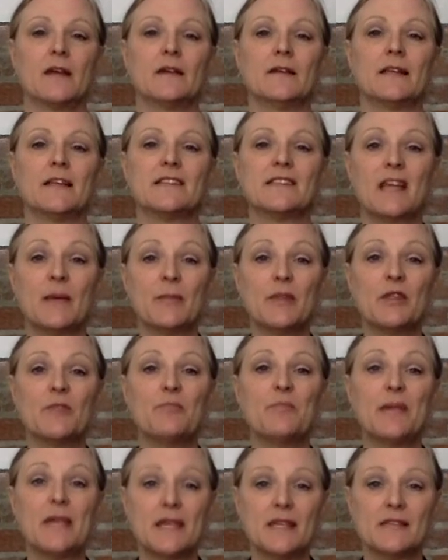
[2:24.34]
Now, some of the
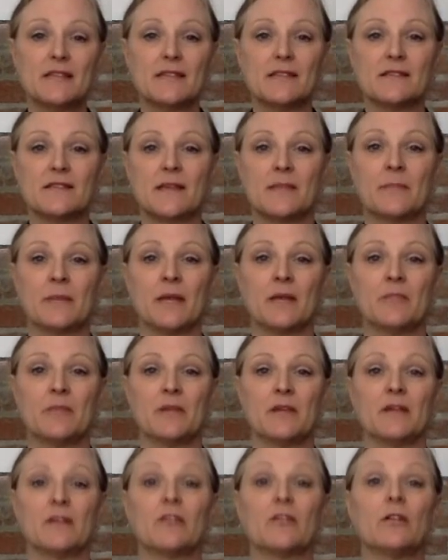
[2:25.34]
pieces that might
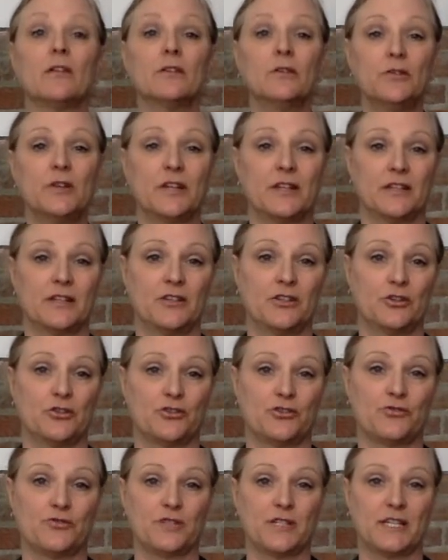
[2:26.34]
be included in your
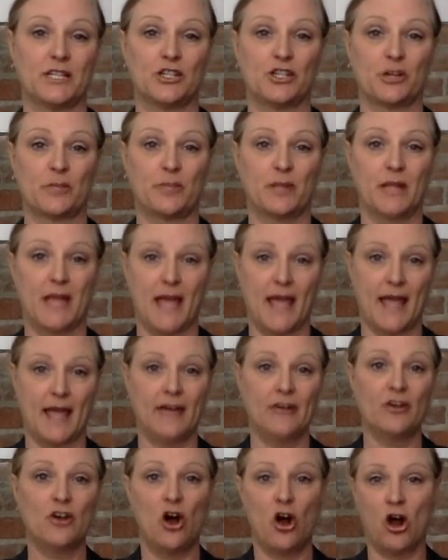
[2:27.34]
strategic
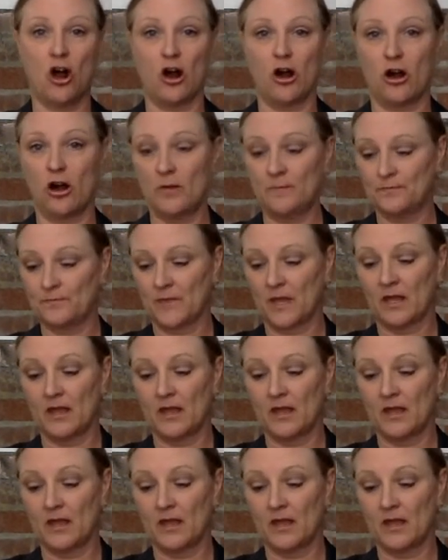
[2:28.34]
plan are